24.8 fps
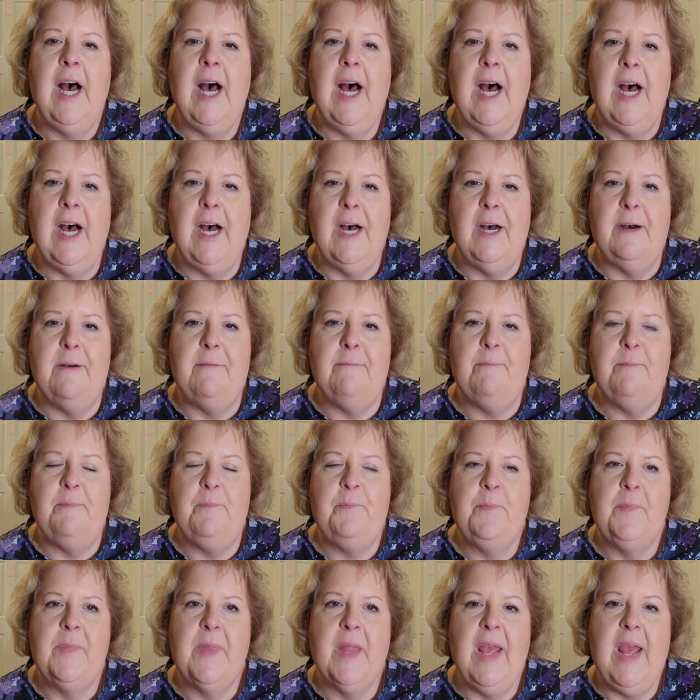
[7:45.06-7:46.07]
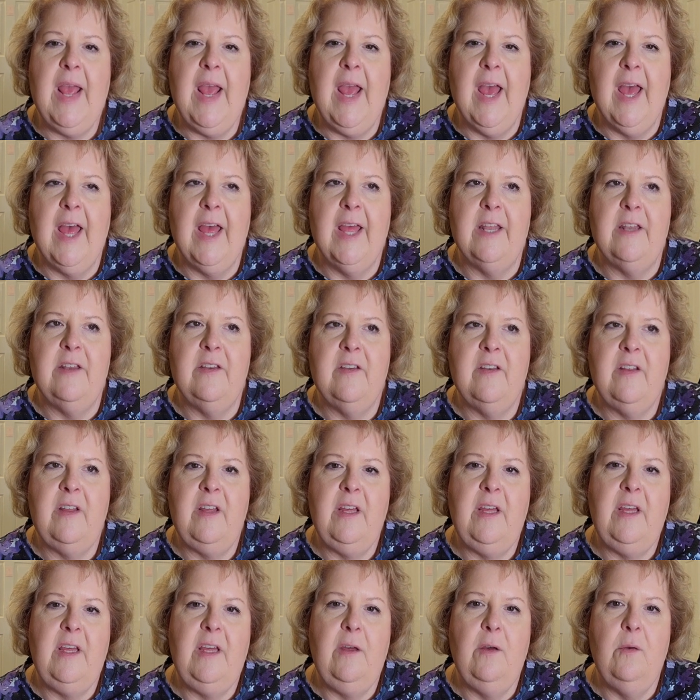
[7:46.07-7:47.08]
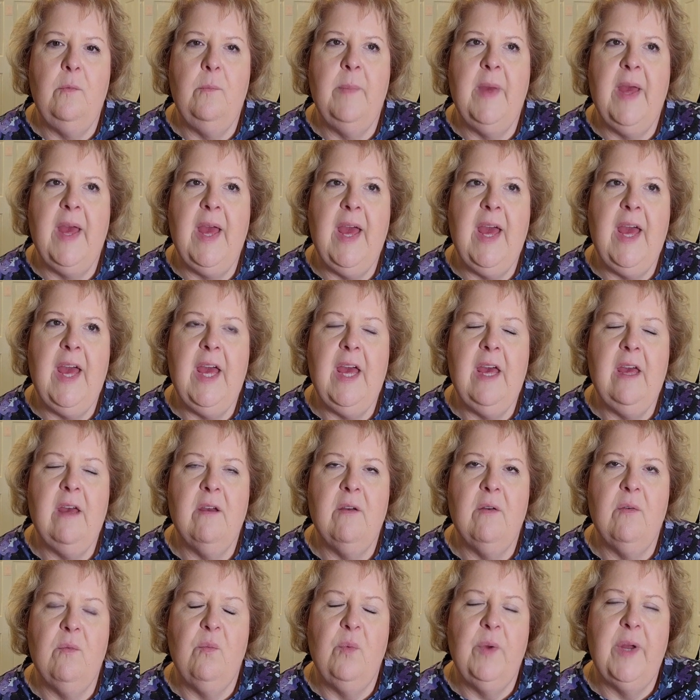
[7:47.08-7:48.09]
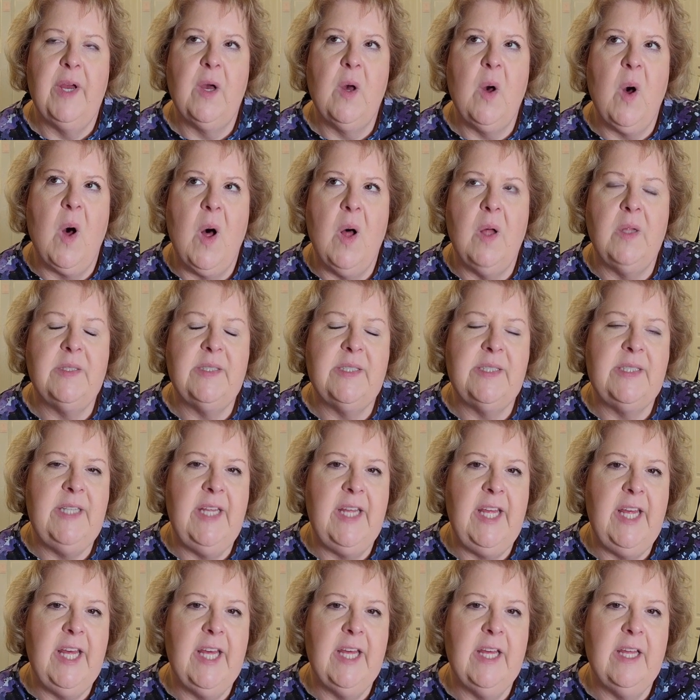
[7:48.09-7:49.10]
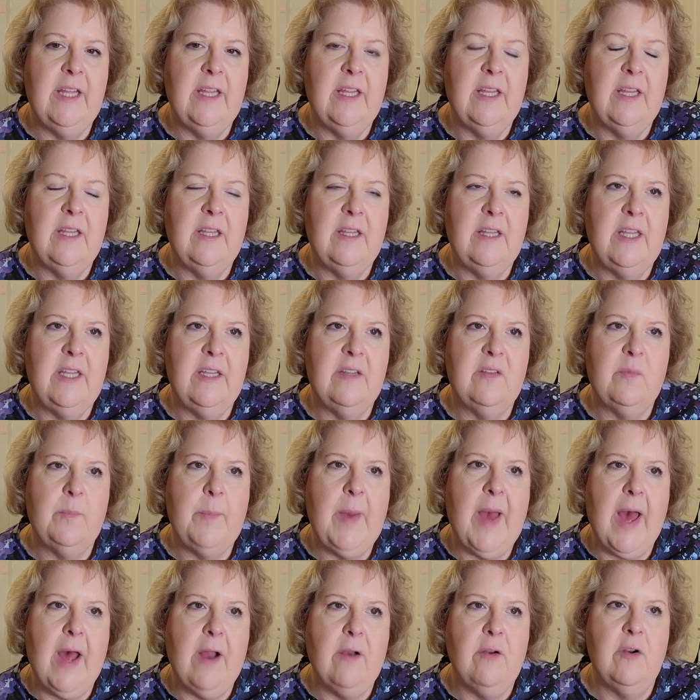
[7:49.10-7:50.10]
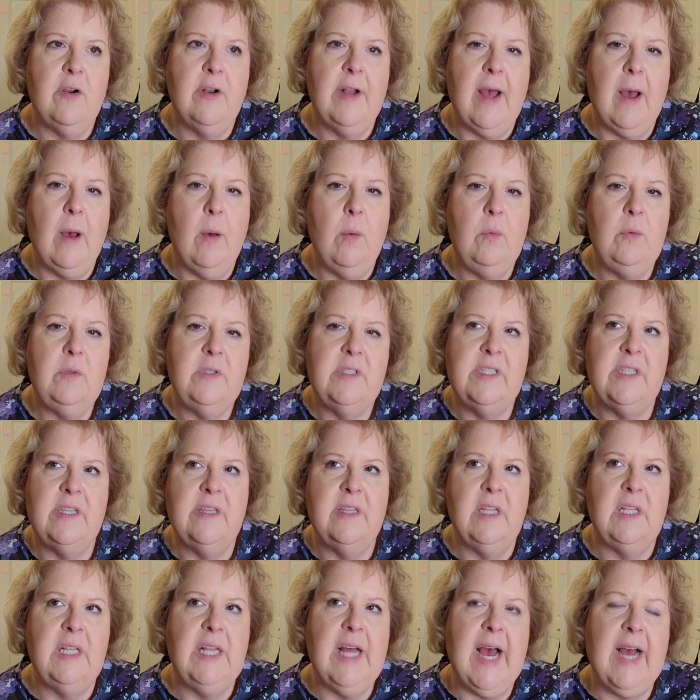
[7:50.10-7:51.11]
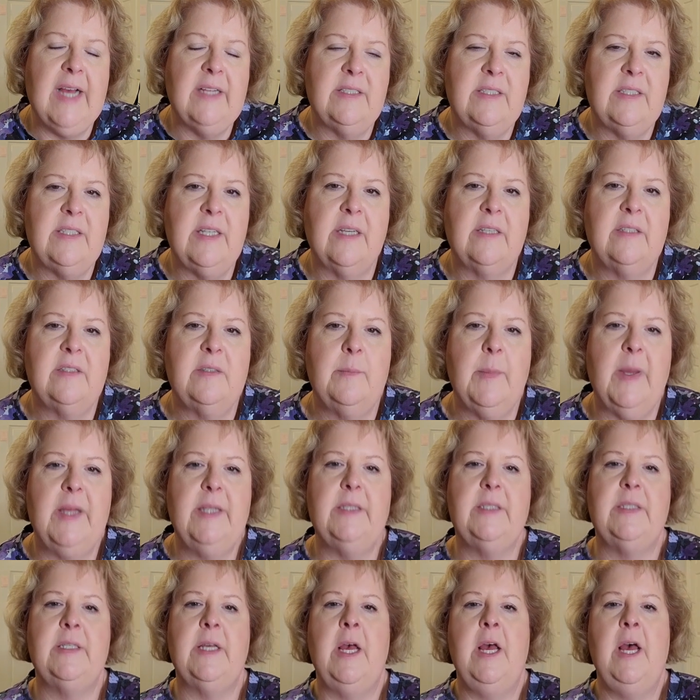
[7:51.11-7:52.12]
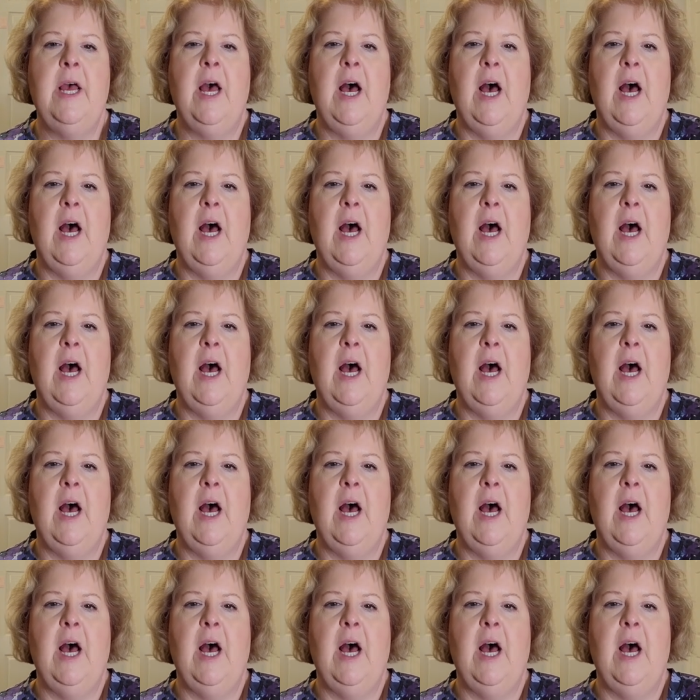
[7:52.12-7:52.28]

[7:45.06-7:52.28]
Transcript: And you may recall seeing this pattern out in the last 6 months.